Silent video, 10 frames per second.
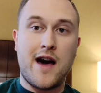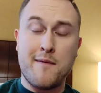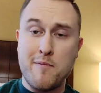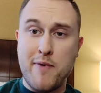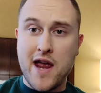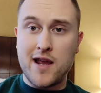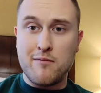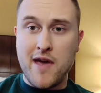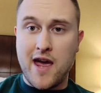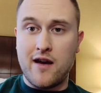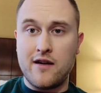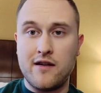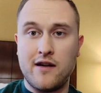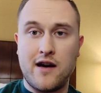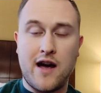I'm a betting
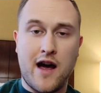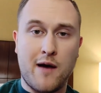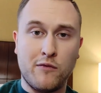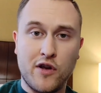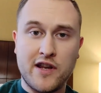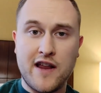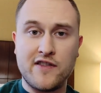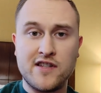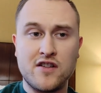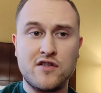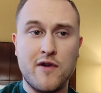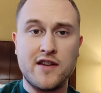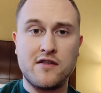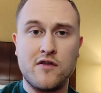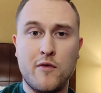man, I'm looking at the
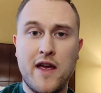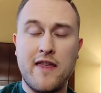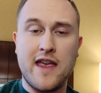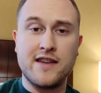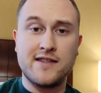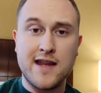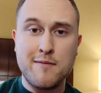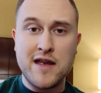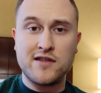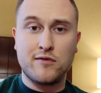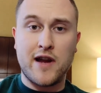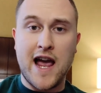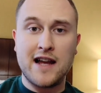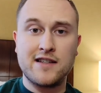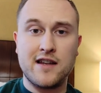situation, the way that his teammates are
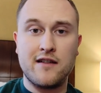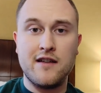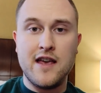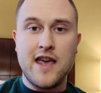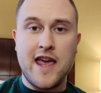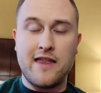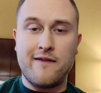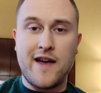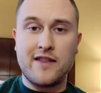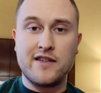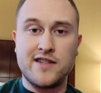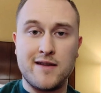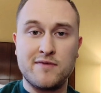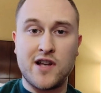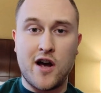reacting, and the fact that
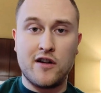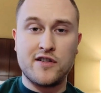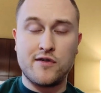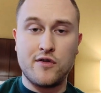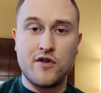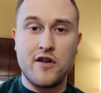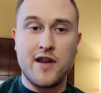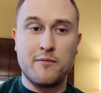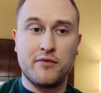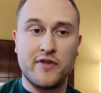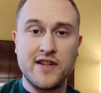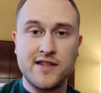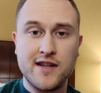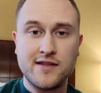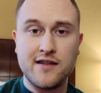James Conner's looked good in
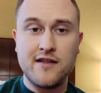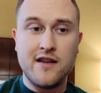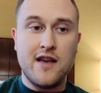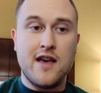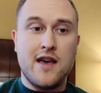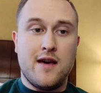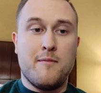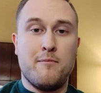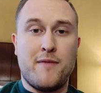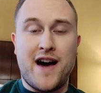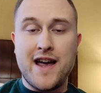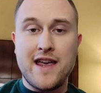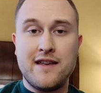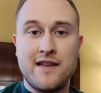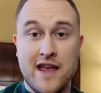preseason.
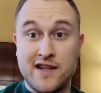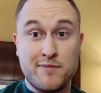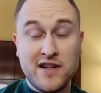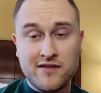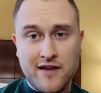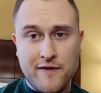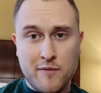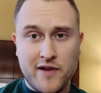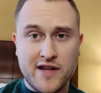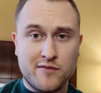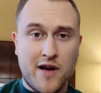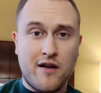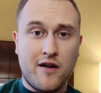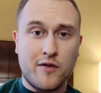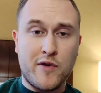And especially if he plays
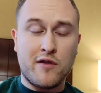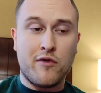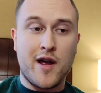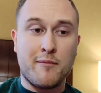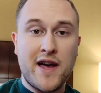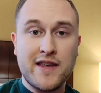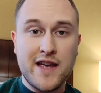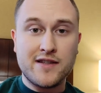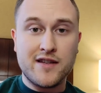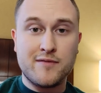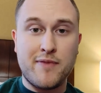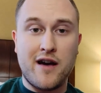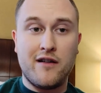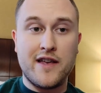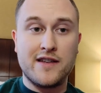well on week 1, my guess is
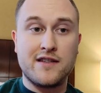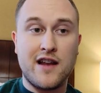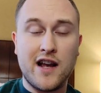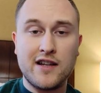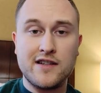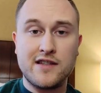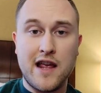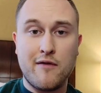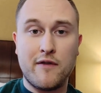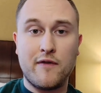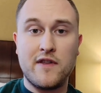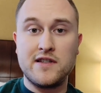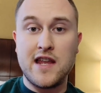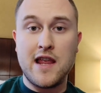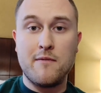Bell is not going to stay away from the
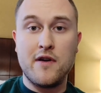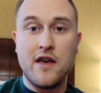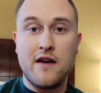team